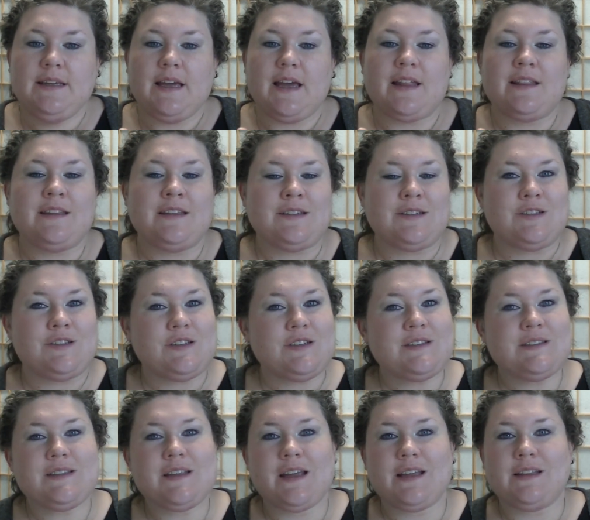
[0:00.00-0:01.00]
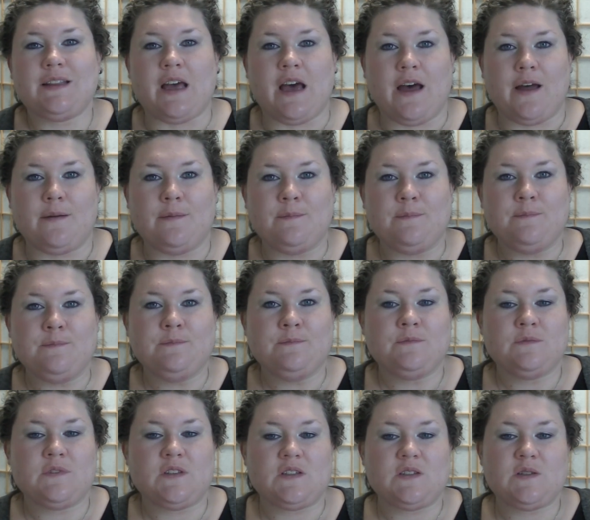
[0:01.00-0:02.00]
And then just like that,
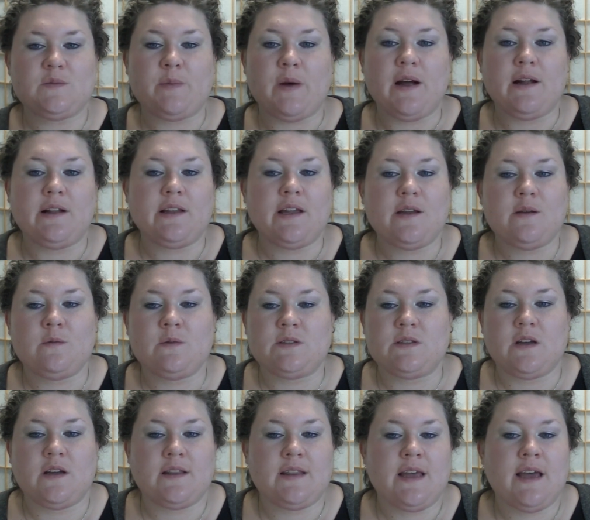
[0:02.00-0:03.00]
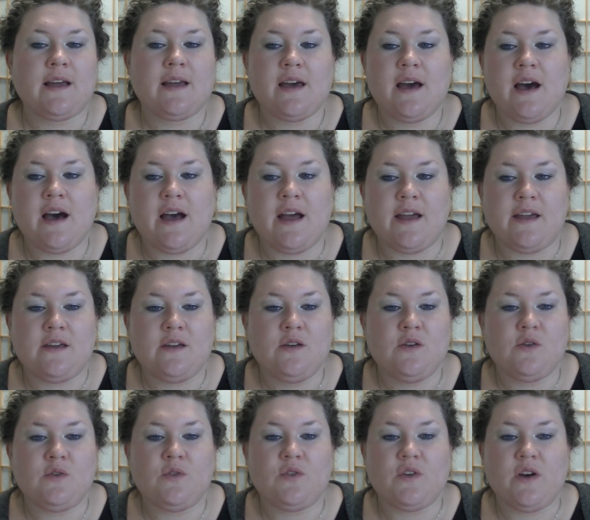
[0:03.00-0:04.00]
the spotlight was on that guy
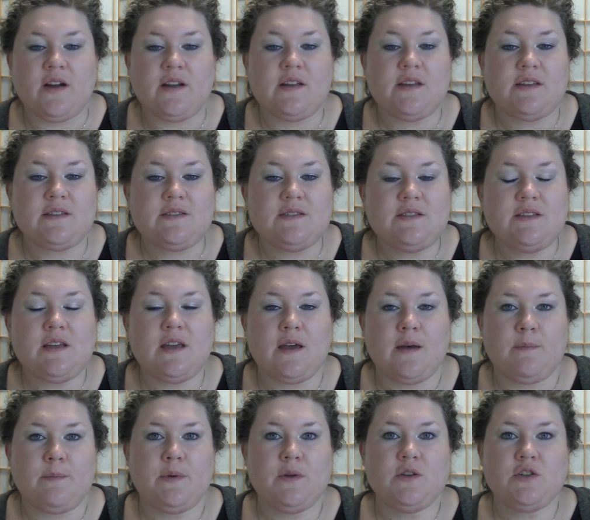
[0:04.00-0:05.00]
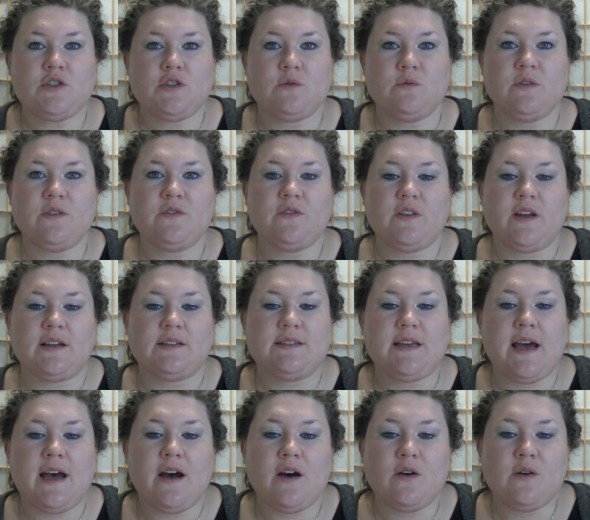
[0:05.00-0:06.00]
who thought his tip should reflect
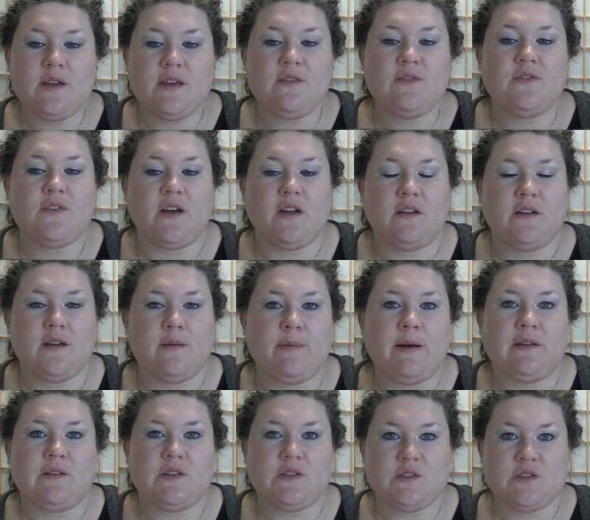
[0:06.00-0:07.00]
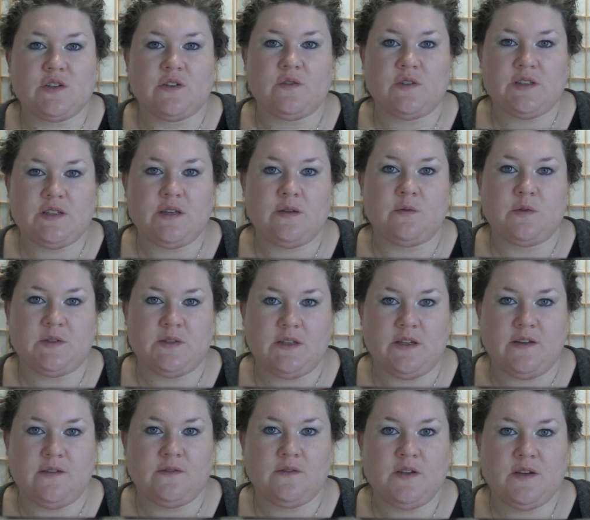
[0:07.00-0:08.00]
how he felt about the service he
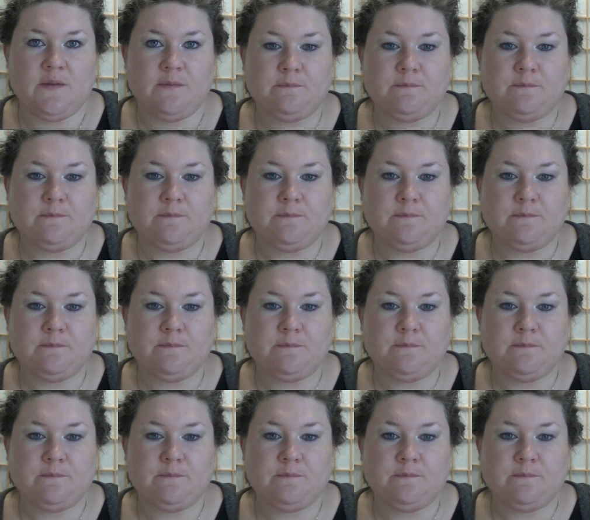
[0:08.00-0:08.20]
received.